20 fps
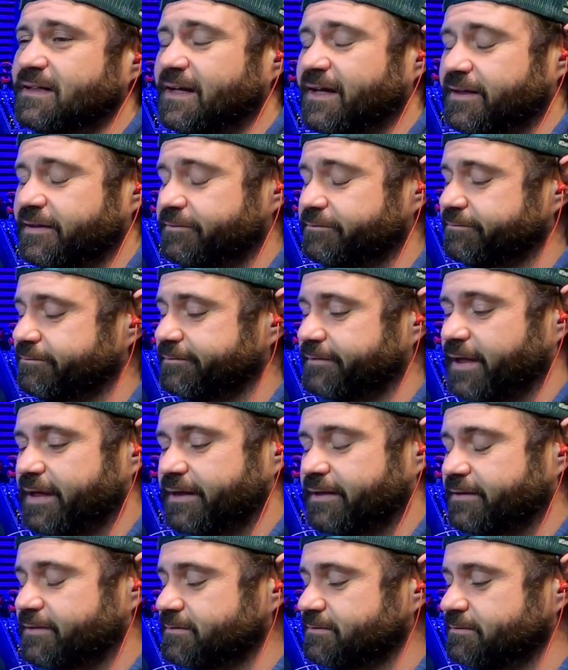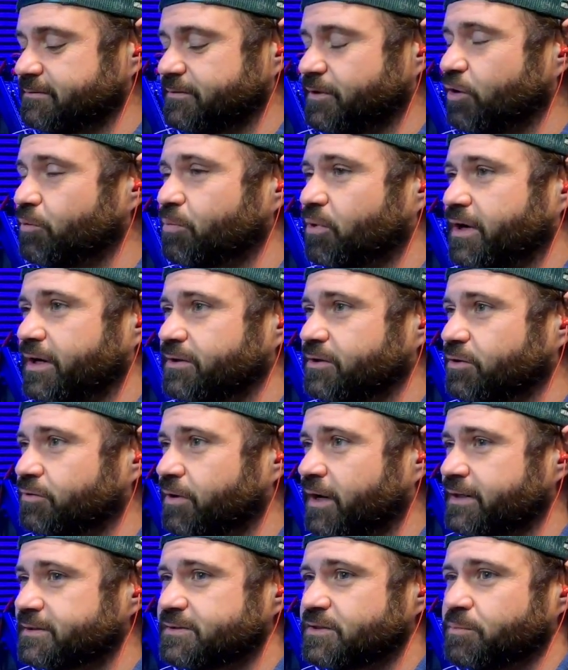and like no bread, no
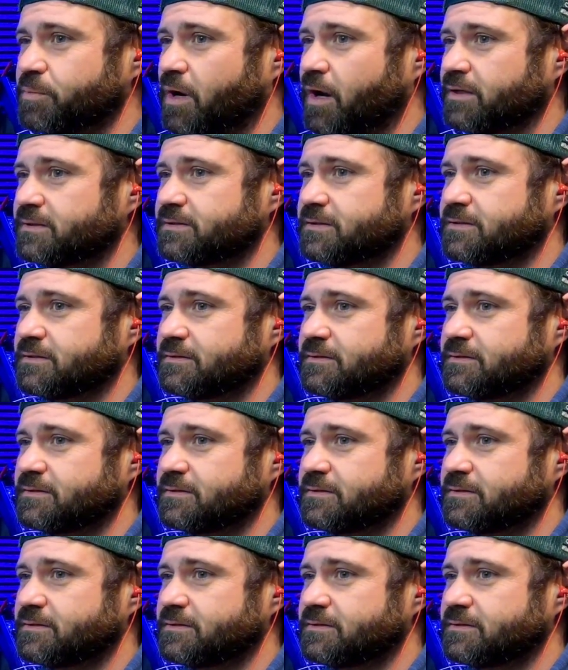rice, no pasta.